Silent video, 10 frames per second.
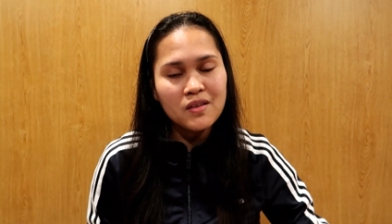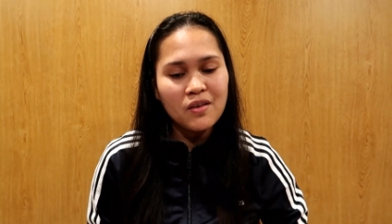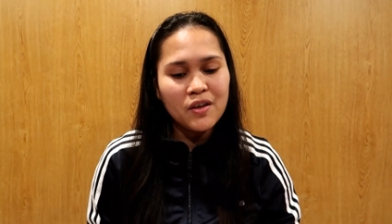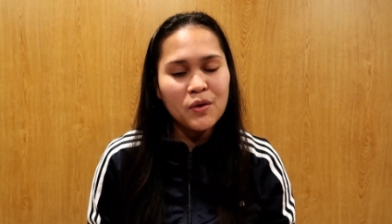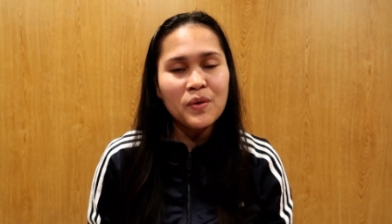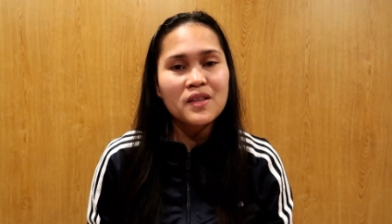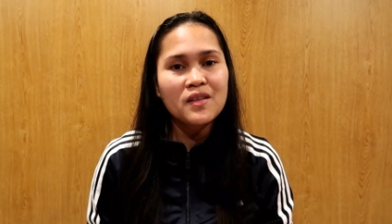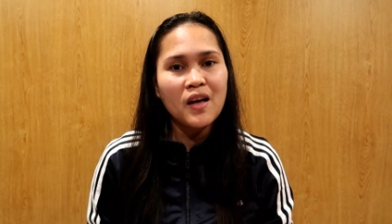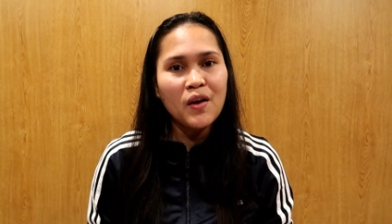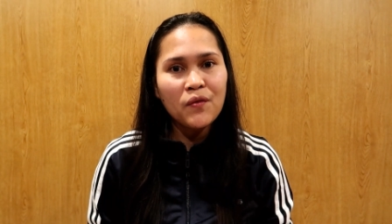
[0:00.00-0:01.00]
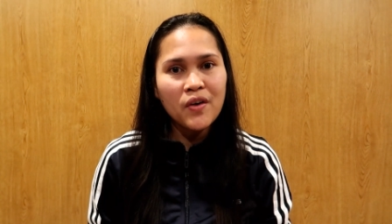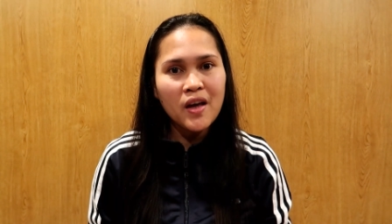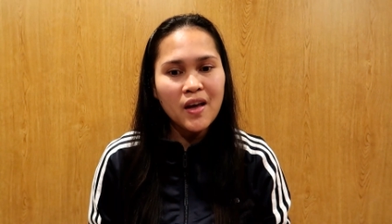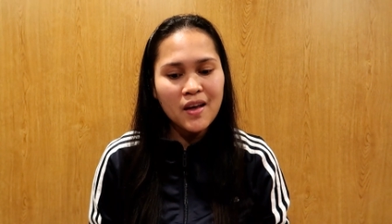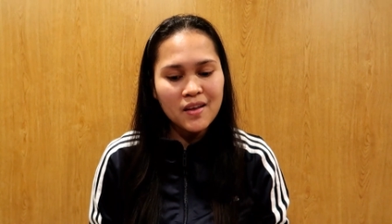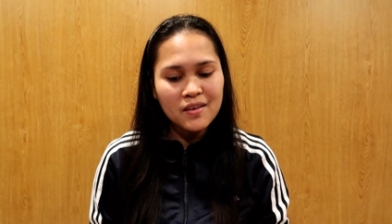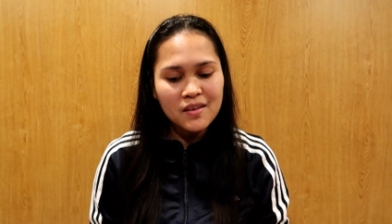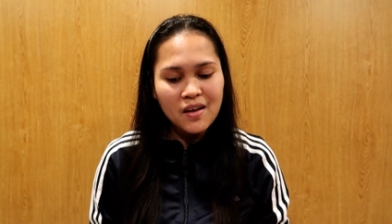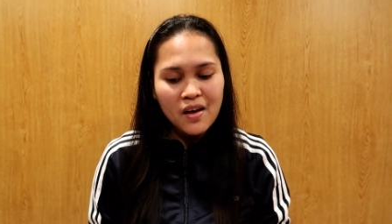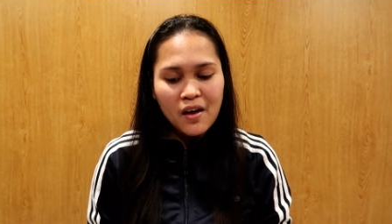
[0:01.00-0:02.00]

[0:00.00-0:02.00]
so it was safe. And